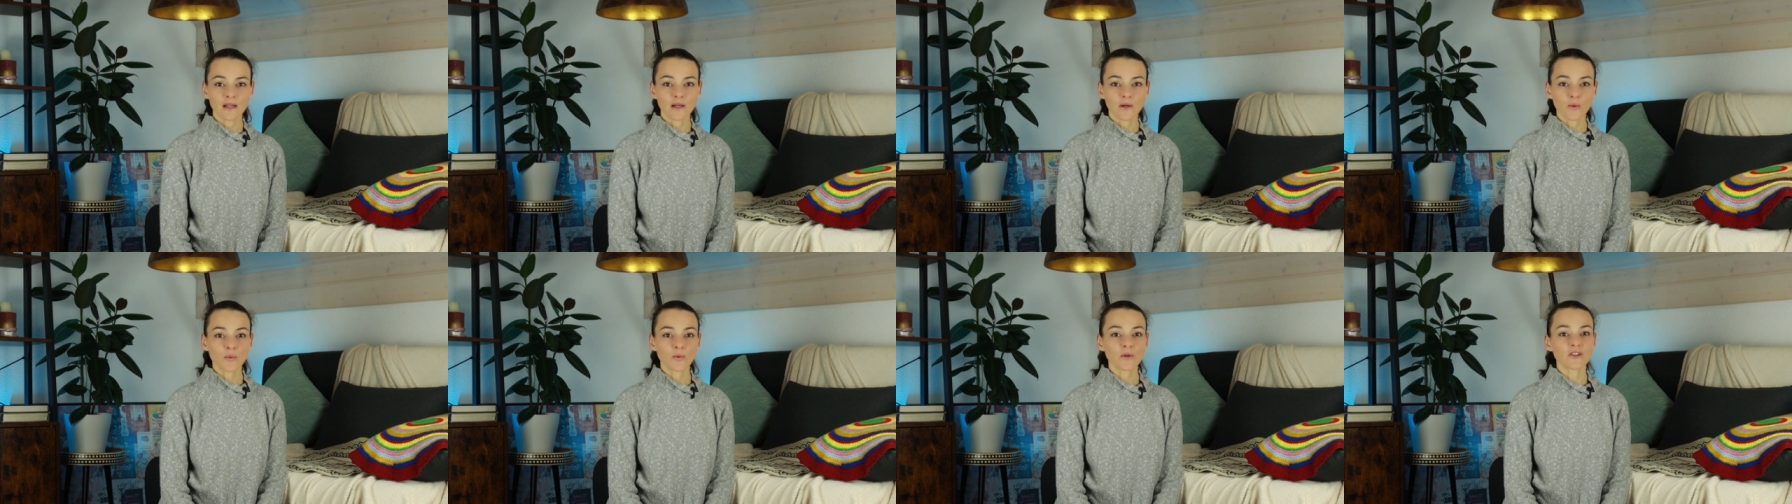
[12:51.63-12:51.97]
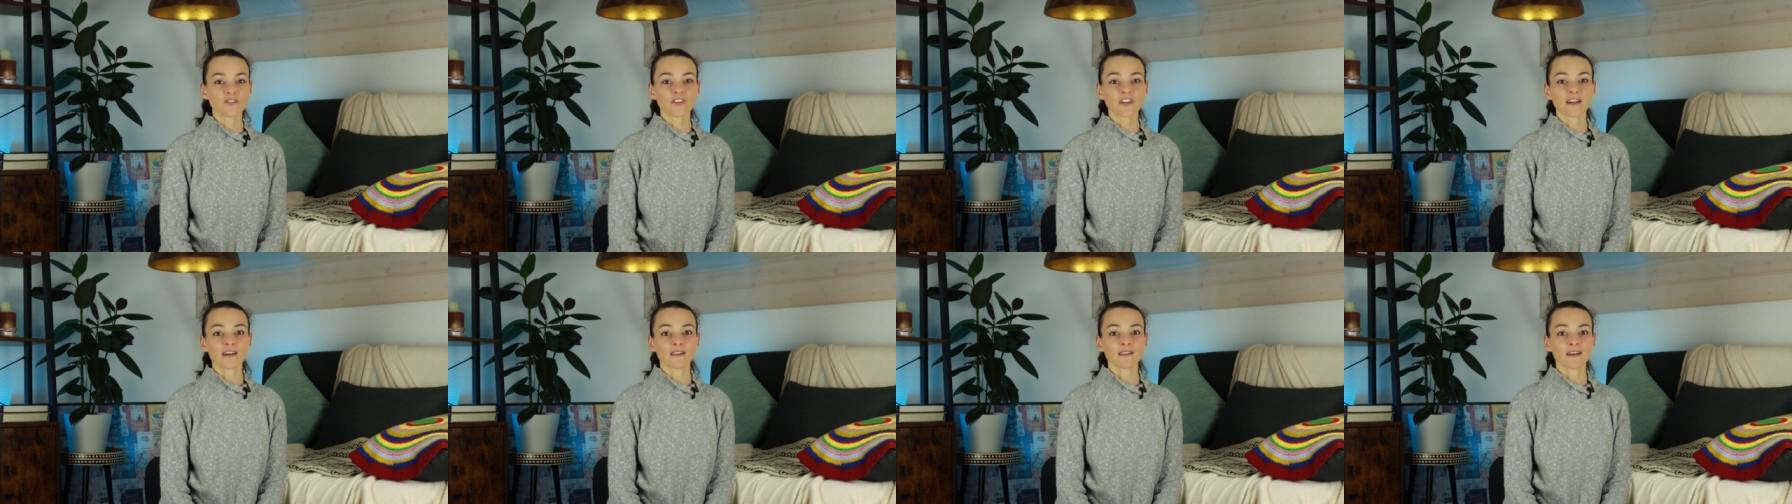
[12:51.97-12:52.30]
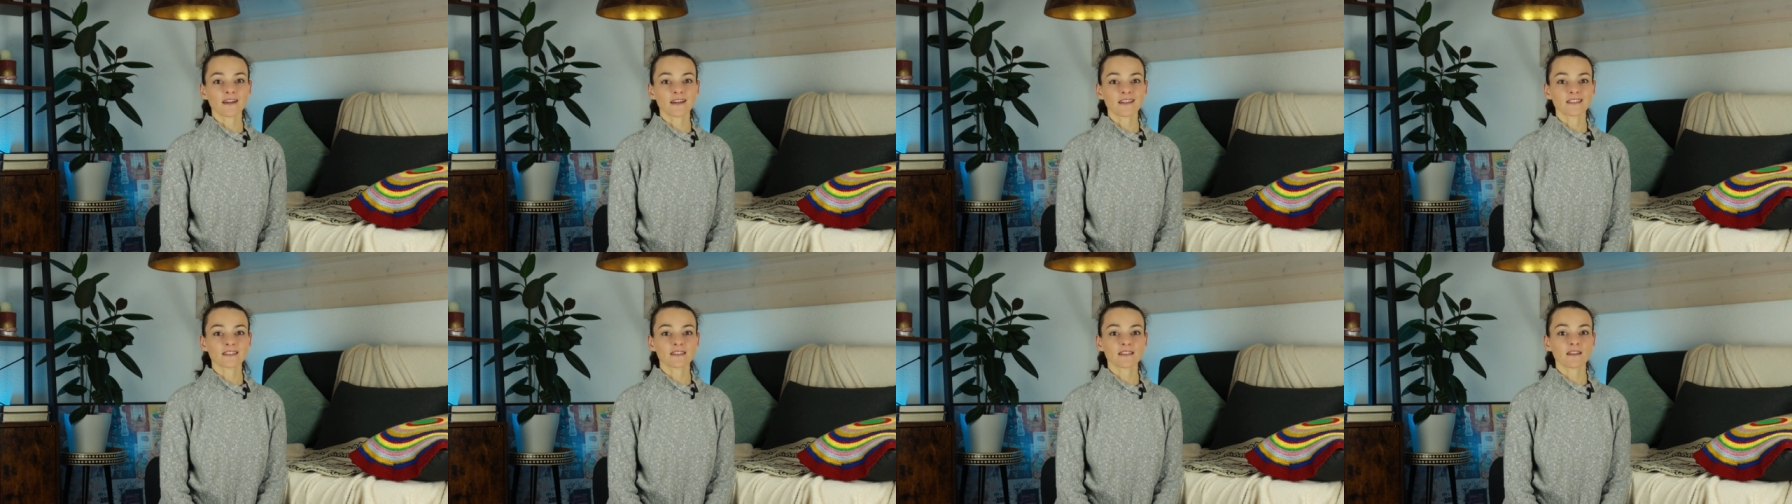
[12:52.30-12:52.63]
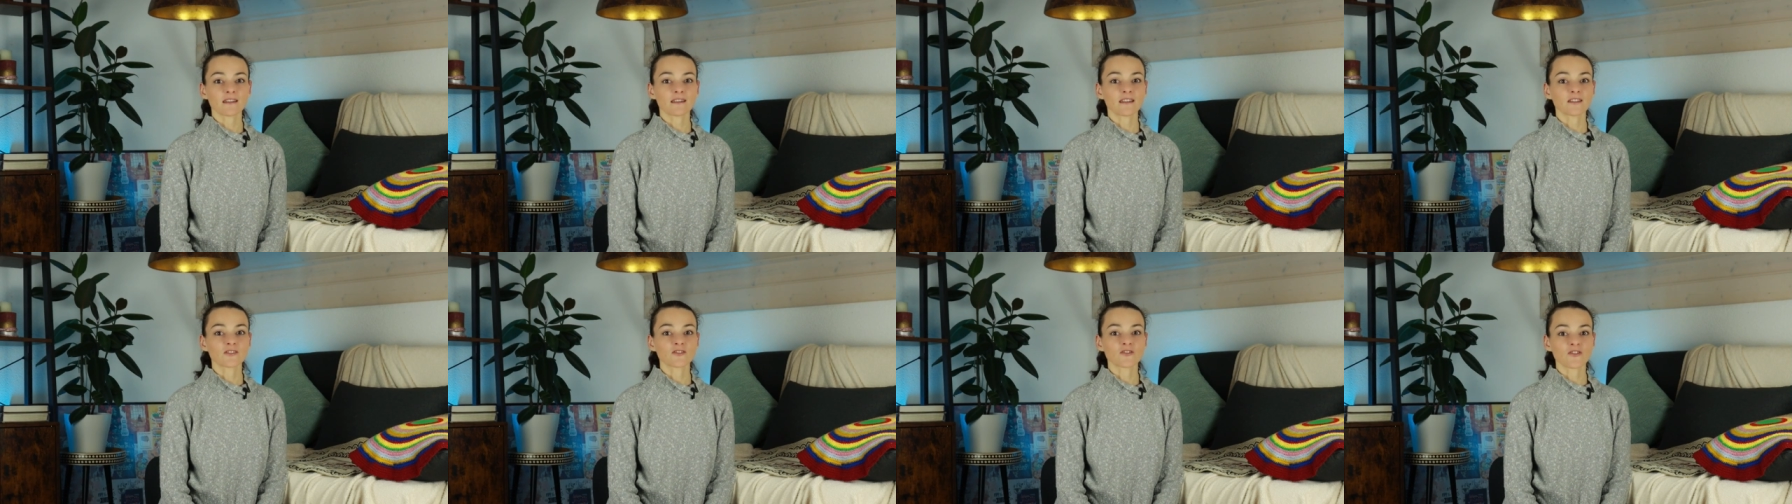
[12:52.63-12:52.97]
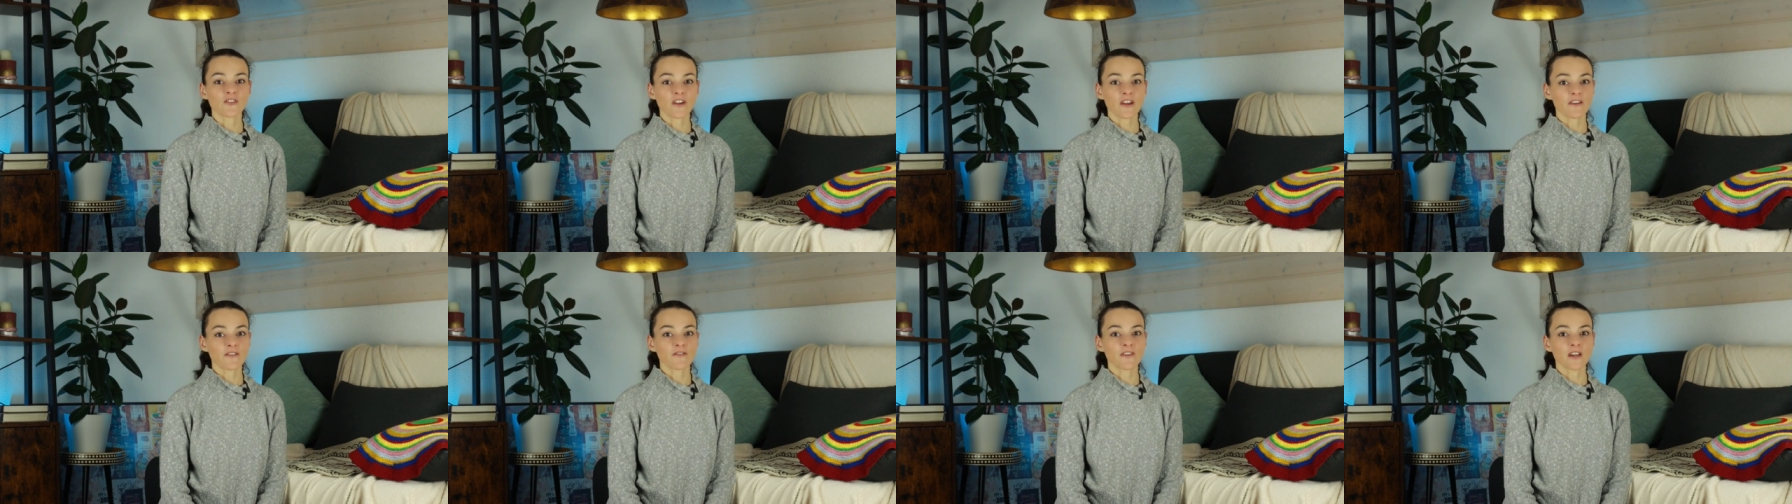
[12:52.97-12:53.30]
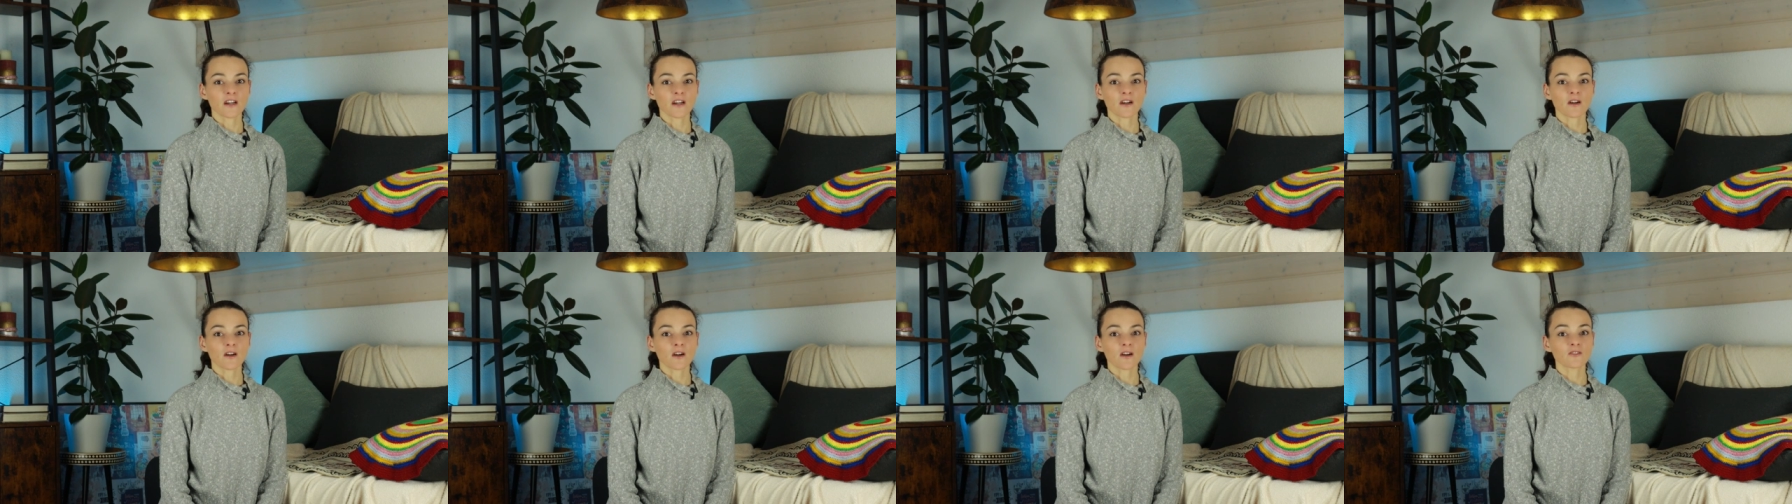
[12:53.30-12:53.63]
we realized that
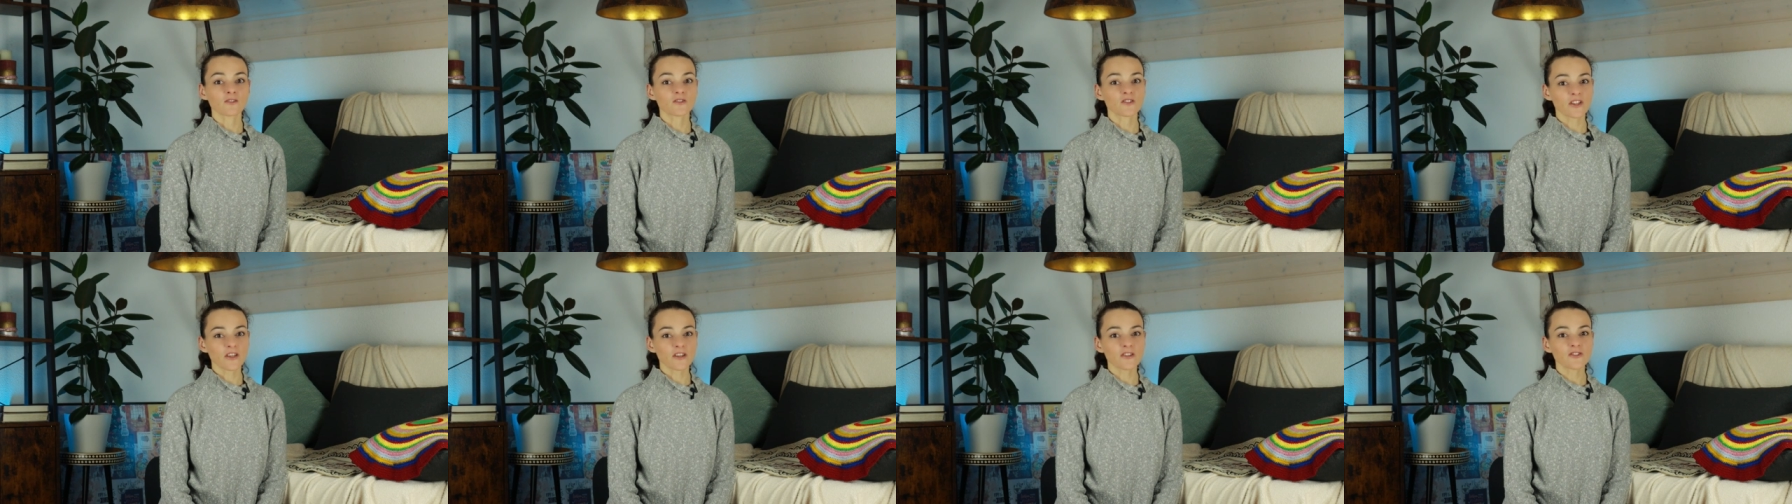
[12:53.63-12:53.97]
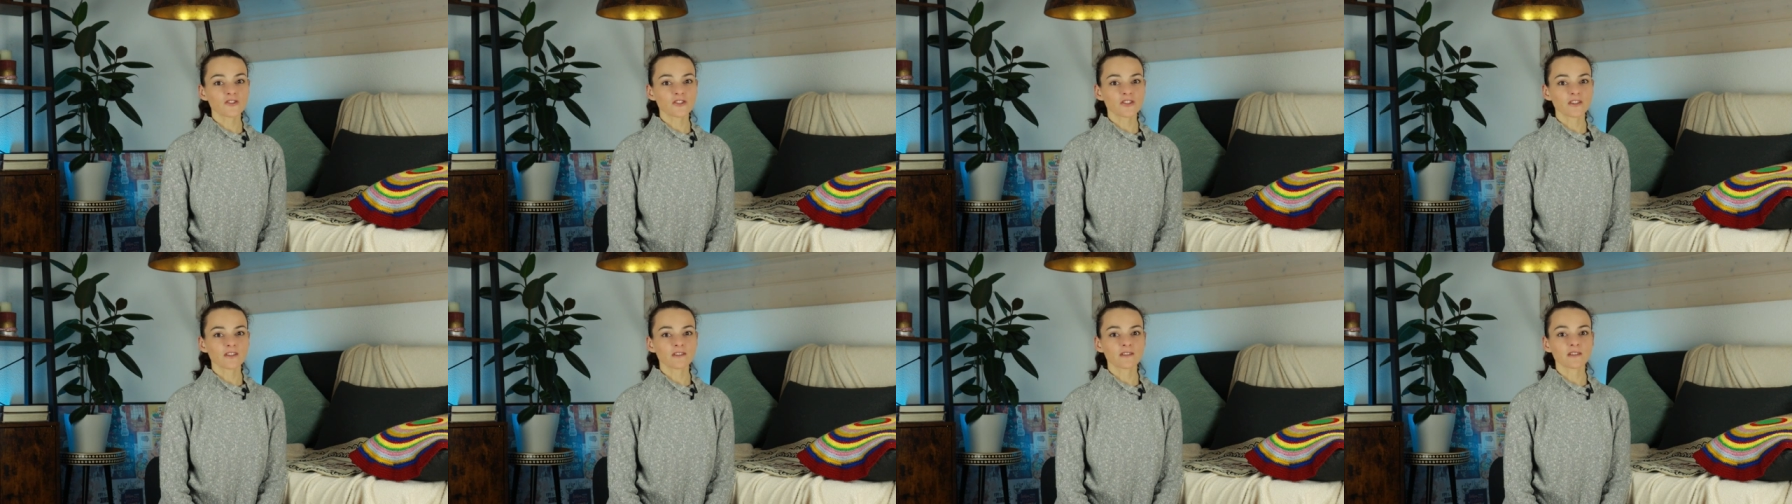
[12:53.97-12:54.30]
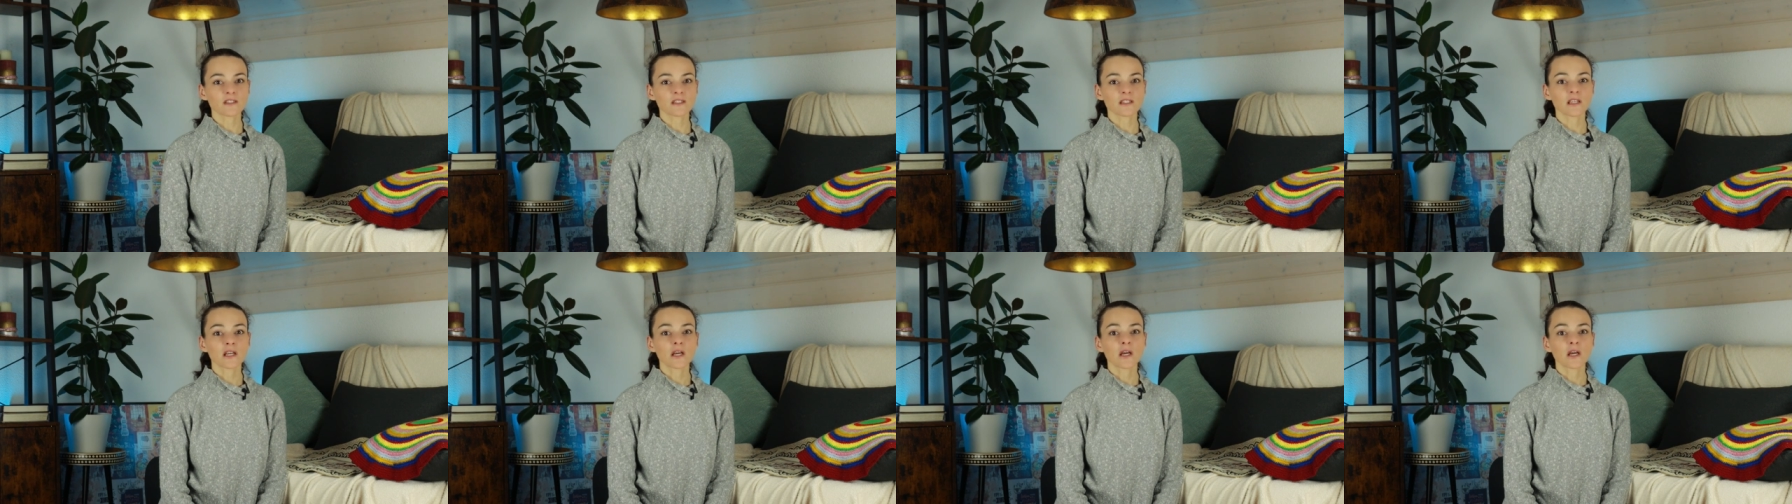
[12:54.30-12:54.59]
traffic congestion,